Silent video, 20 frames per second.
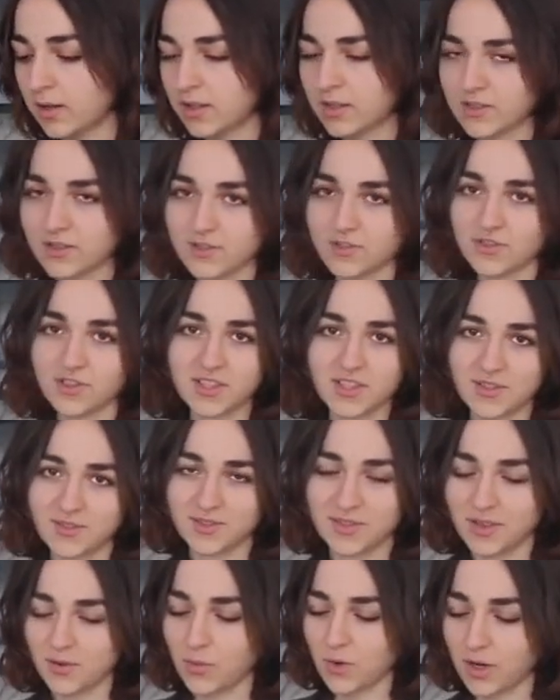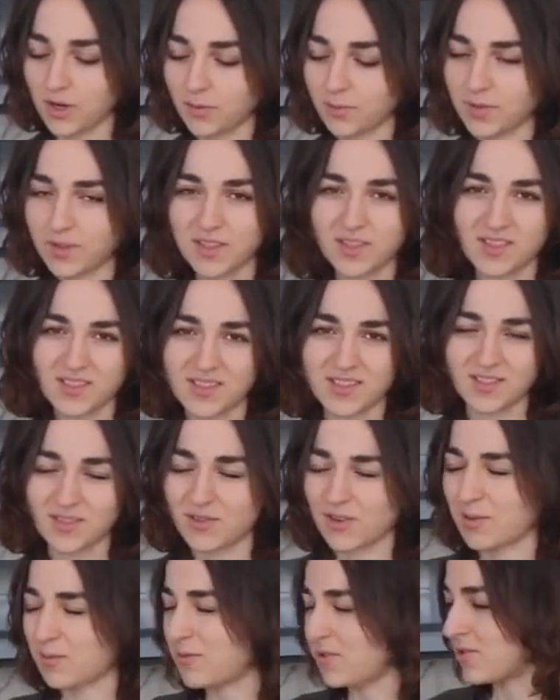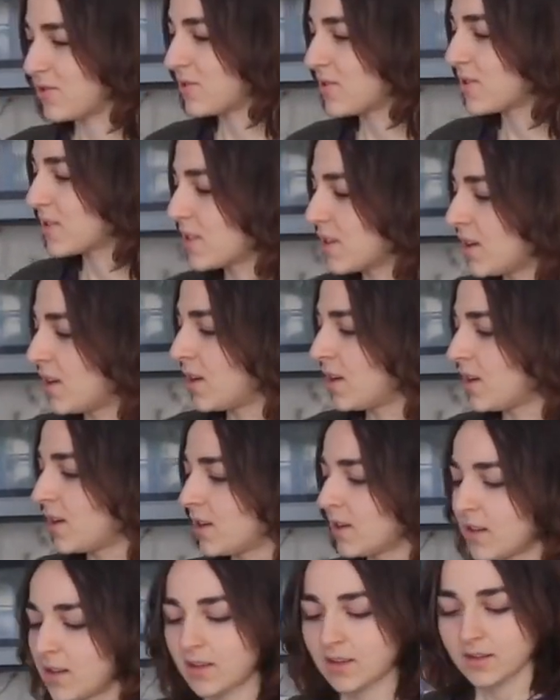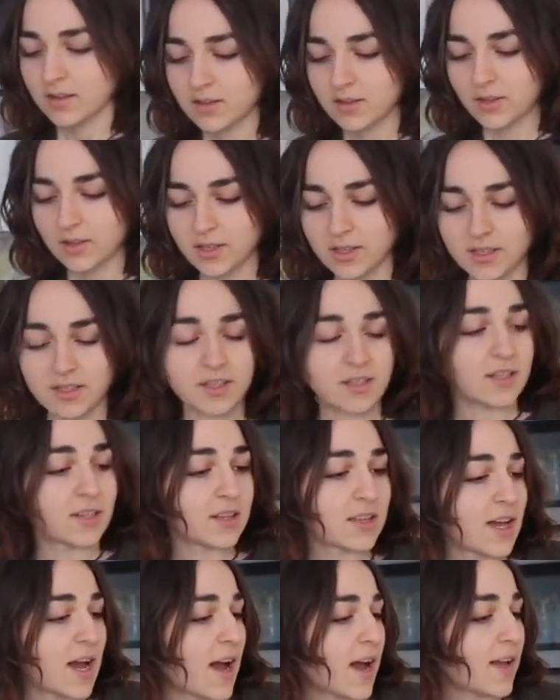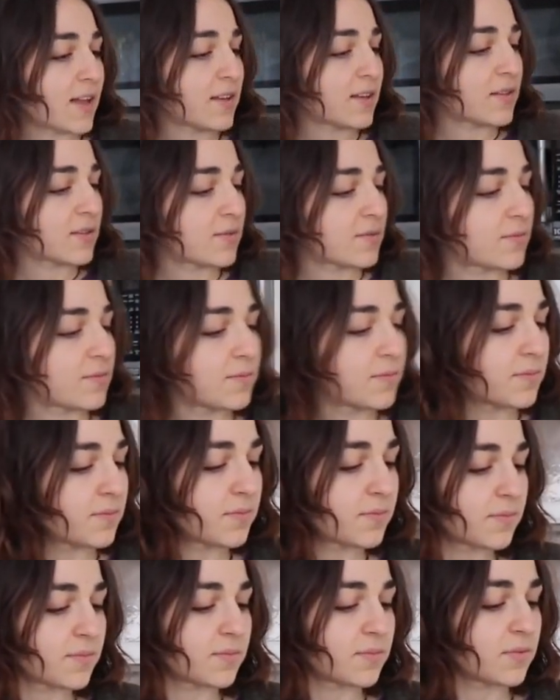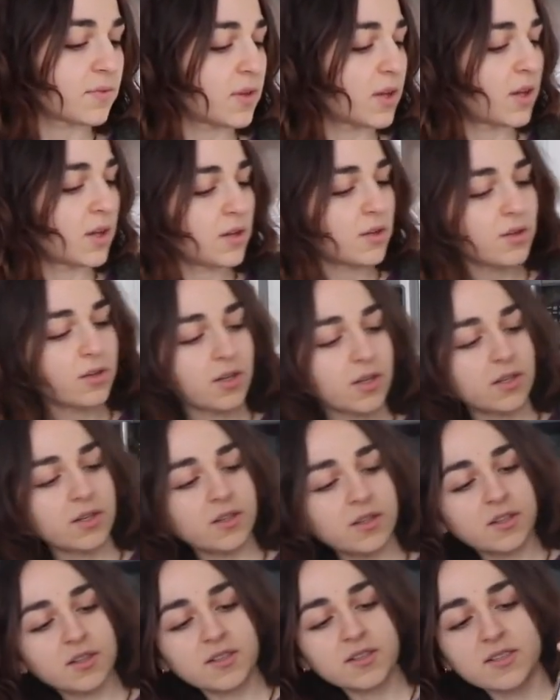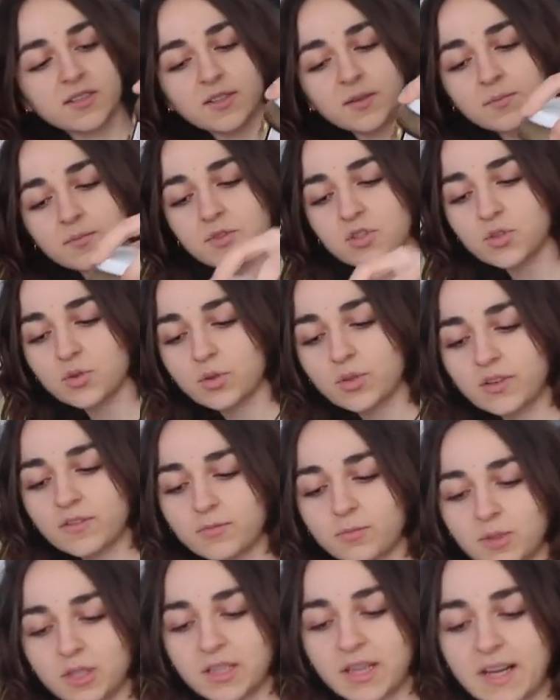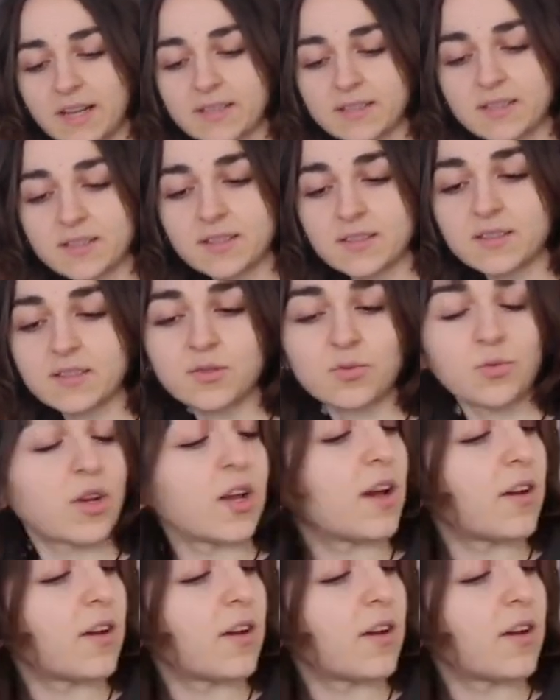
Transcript: because you're just using water, but this is grape juice. You're gonna need that. You're gonna need some sort of molasses. We